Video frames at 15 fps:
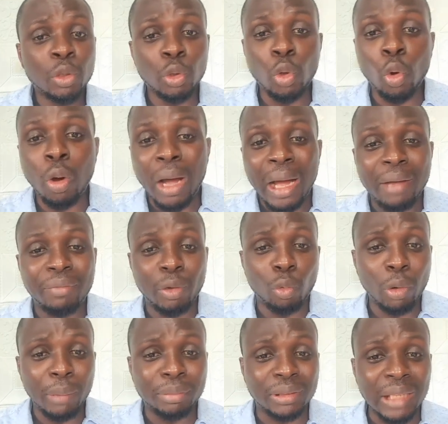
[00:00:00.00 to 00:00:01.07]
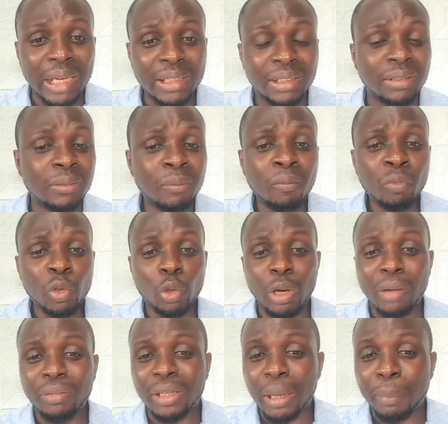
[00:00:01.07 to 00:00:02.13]
You don't have a website, you
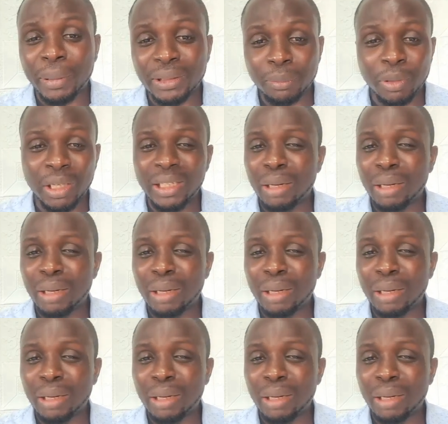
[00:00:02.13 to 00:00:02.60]
don't have the capacity,